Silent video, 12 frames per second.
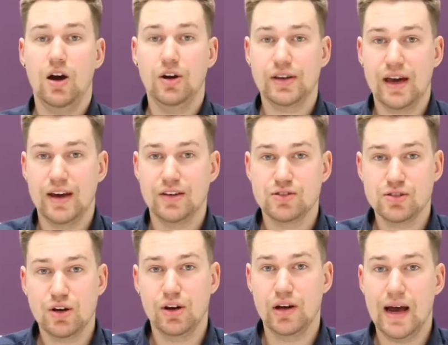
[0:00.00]
Okay,
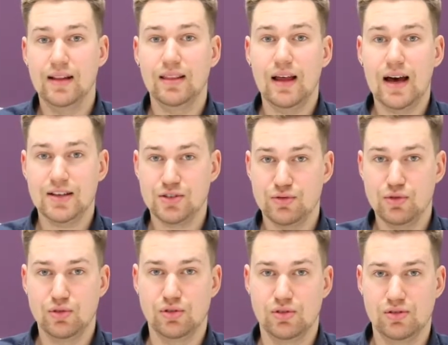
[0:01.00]
so our last
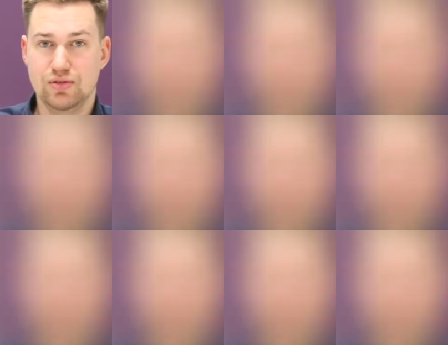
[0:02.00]
rule.